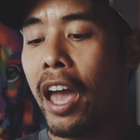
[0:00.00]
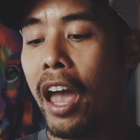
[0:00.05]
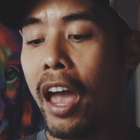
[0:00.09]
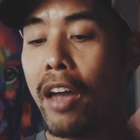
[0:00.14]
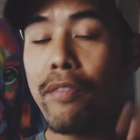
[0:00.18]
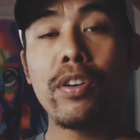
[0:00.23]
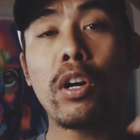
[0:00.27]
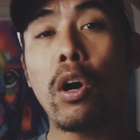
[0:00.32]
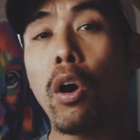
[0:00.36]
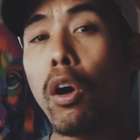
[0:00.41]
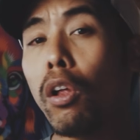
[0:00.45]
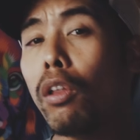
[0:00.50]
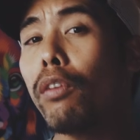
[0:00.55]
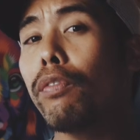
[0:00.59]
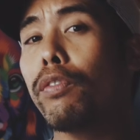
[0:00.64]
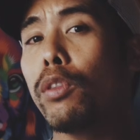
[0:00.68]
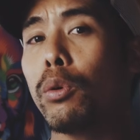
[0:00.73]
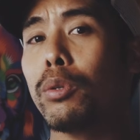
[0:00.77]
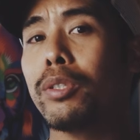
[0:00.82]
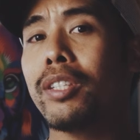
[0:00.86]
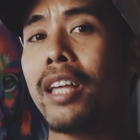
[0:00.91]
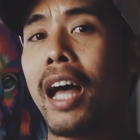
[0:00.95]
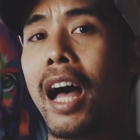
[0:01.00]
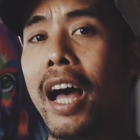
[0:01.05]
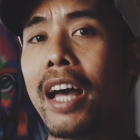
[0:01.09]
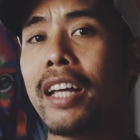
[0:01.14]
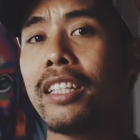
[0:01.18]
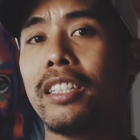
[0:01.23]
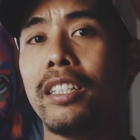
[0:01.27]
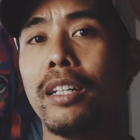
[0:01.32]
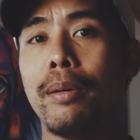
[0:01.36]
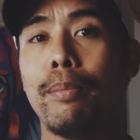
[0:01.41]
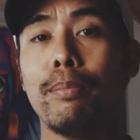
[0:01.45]
Having all of those
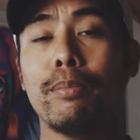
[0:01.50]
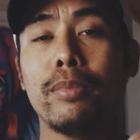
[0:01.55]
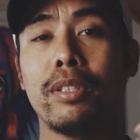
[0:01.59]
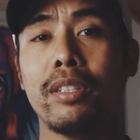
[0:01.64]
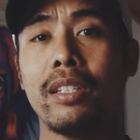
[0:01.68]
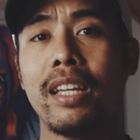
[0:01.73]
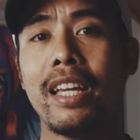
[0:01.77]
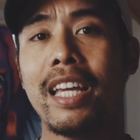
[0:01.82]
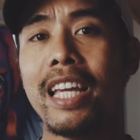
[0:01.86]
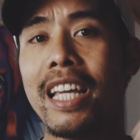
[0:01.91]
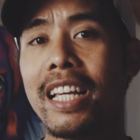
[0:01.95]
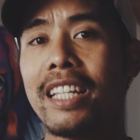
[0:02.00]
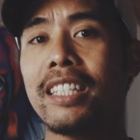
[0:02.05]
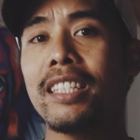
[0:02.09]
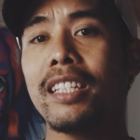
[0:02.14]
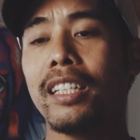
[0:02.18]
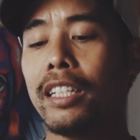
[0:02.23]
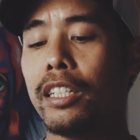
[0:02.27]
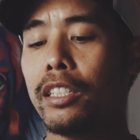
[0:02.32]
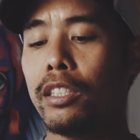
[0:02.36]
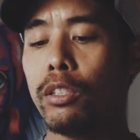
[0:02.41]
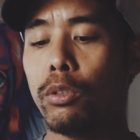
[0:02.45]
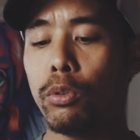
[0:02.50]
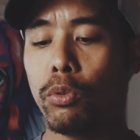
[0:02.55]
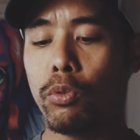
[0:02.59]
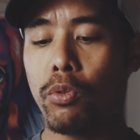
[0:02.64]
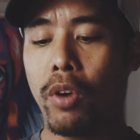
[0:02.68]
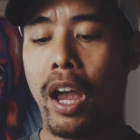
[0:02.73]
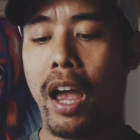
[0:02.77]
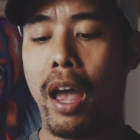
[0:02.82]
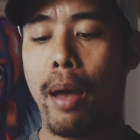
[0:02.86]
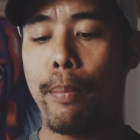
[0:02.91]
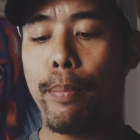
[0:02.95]
items easily to
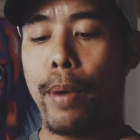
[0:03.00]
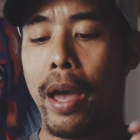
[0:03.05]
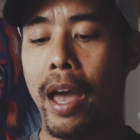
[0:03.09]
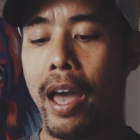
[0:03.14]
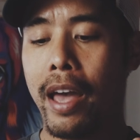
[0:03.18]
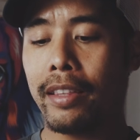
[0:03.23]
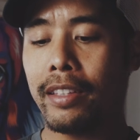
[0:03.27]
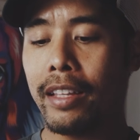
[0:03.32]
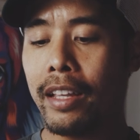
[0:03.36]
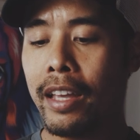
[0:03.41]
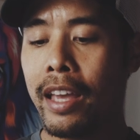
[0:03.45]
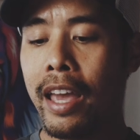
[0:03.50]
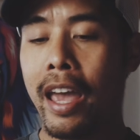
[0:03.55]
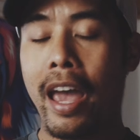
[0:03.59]
grab and